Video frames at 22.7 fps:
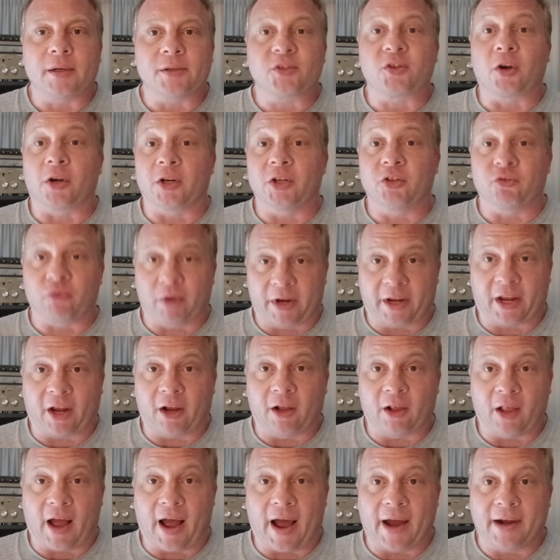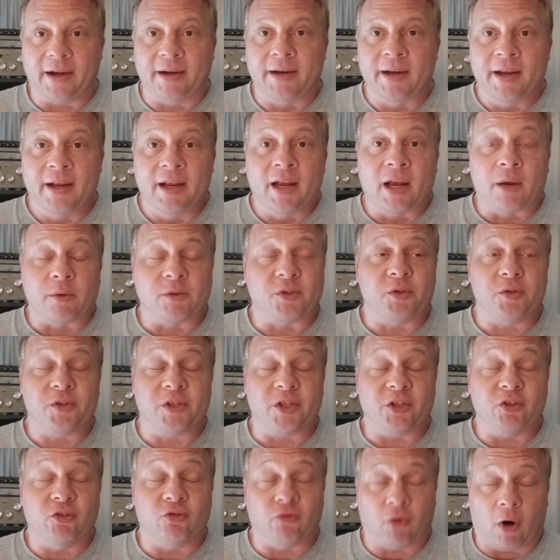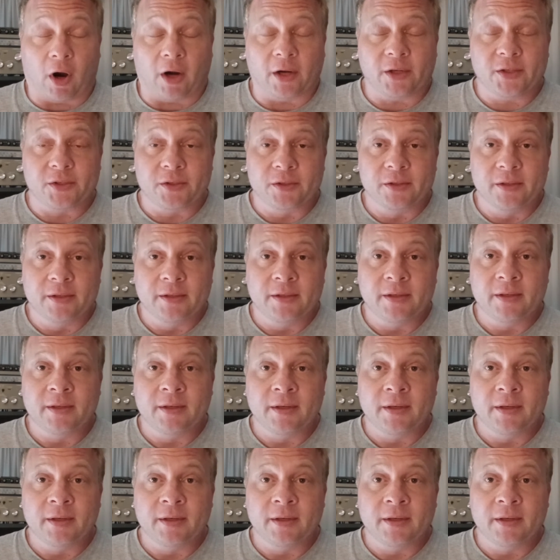Started drinking a lot, was using drugs,